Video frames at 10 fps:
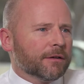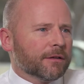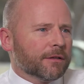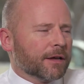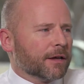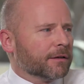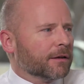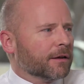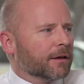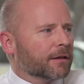than,
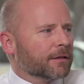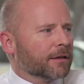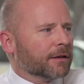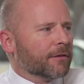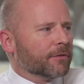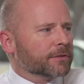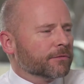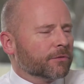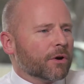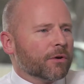uh, than levels
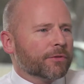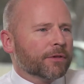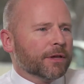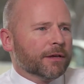of growth,